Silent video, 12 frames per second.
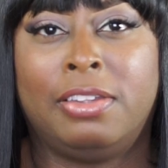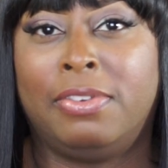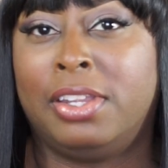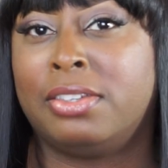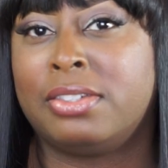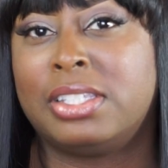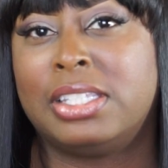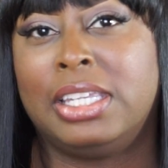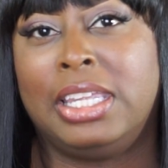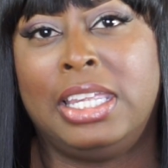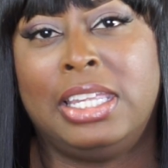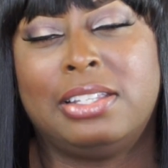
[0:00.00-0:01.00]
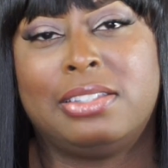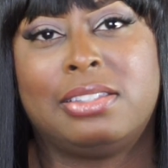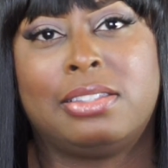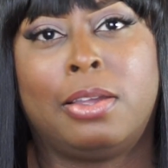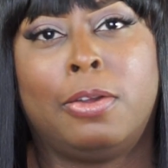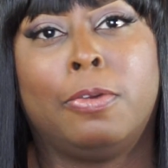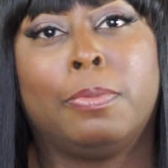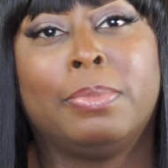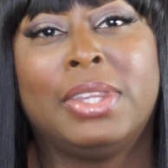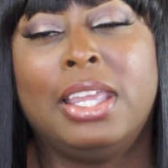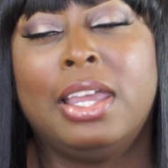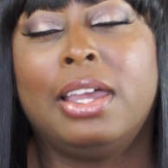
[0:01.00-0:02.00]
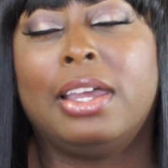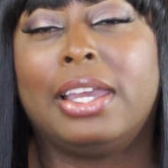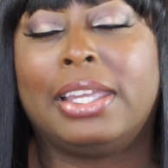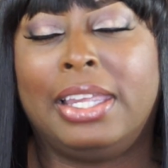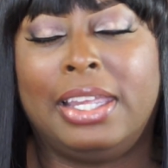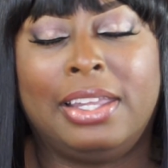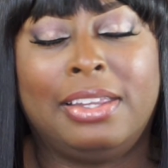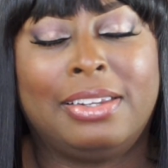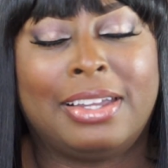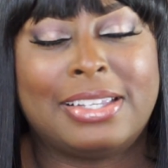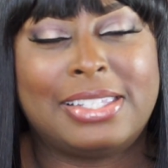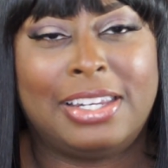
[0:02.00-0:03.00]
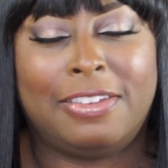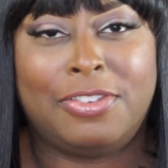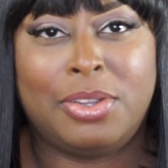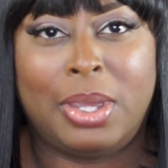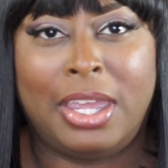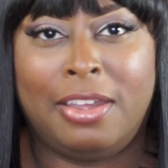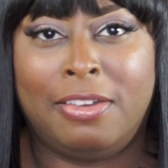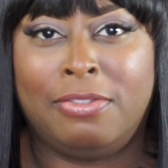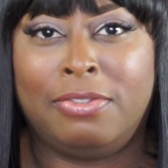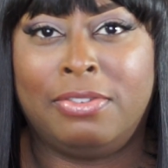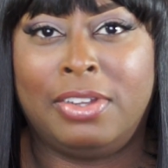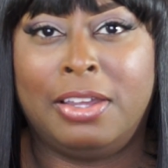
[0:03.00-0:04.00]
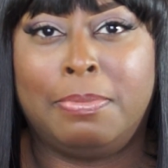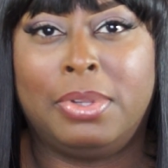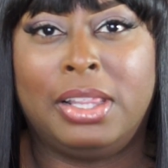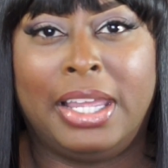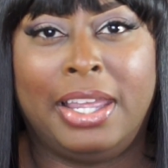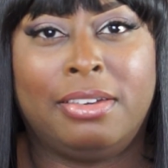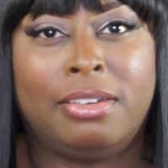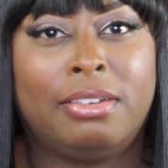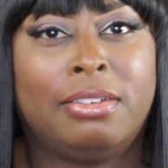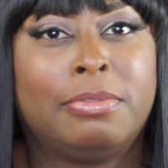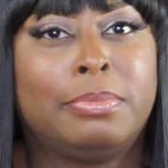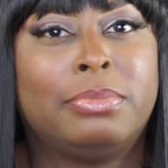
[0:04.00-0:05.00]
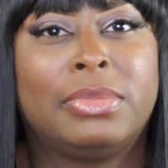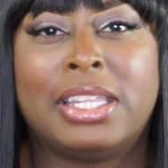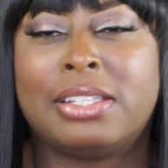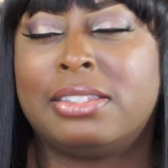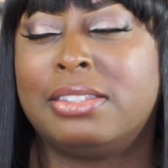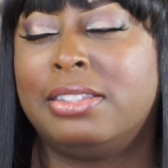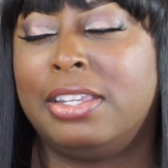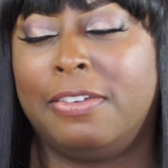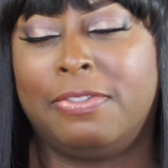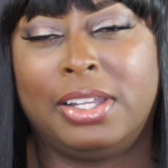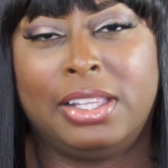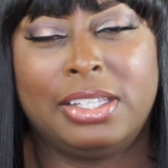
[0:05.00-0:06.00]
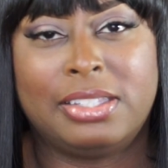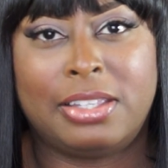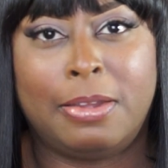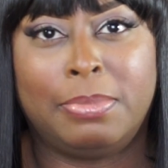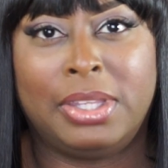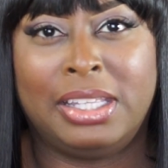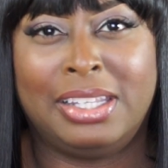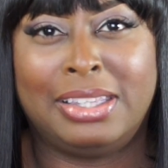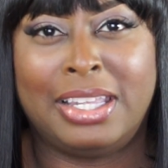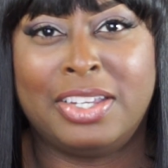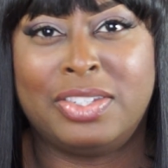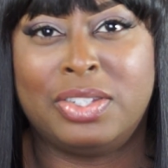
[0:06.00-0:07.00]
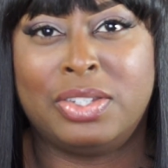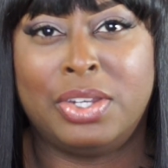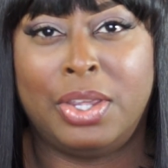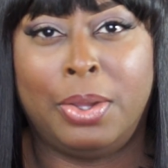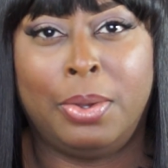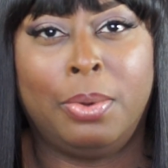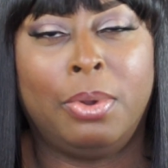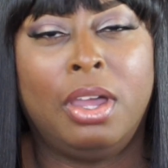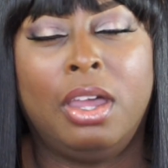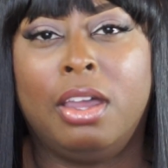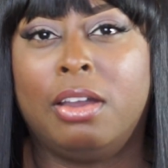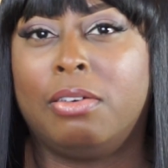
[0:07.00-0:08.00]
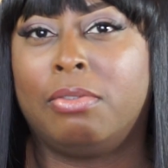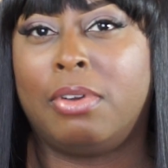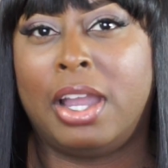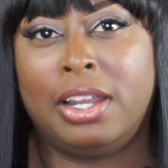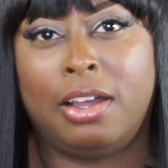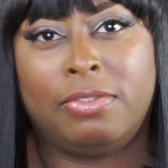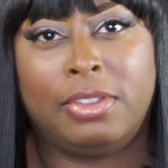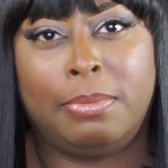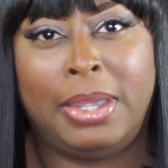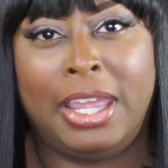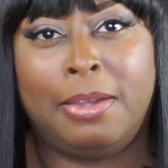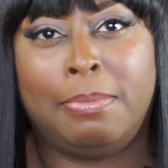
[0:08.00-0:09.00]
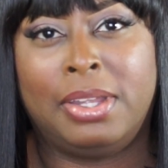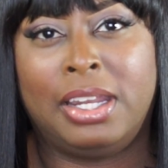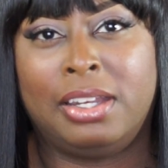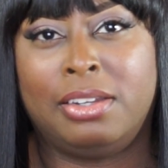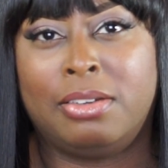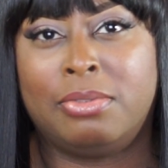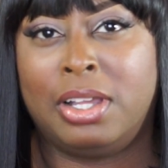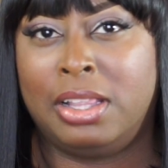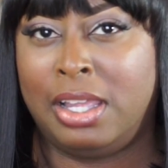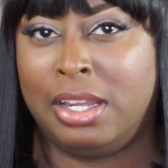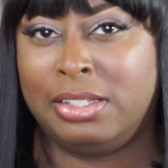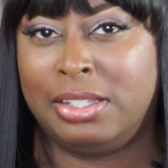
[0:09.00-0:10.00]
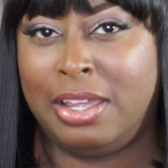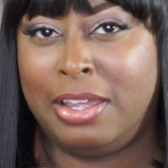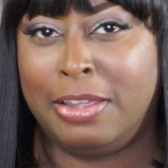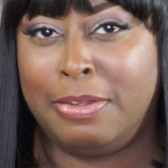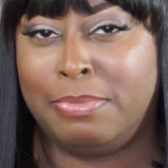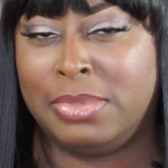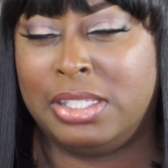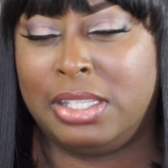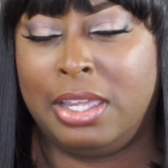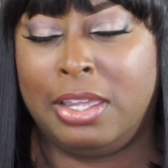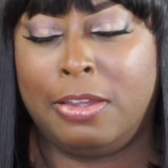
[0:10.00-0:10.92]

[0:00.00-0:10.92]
the vendors to eat. So again, like I said, if you have a planner, that's definitely something that they should know right off the bat. But I know a lot of times